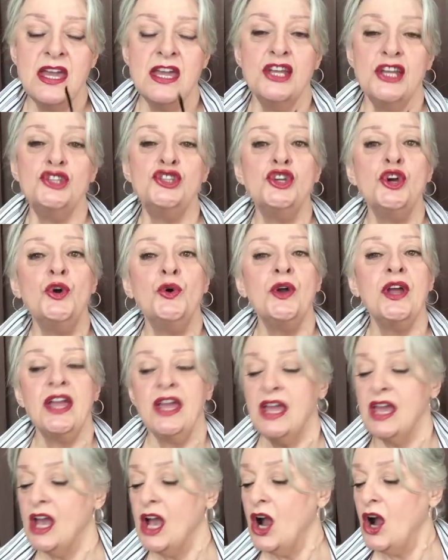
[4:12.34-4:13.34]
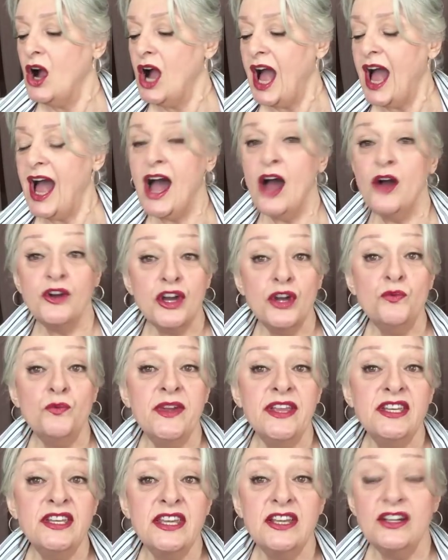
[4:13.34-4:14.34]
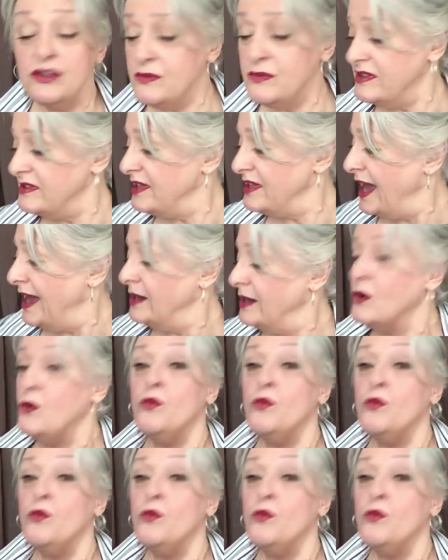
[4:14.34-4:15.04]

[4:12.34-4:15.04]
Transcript: So how can we deal with that?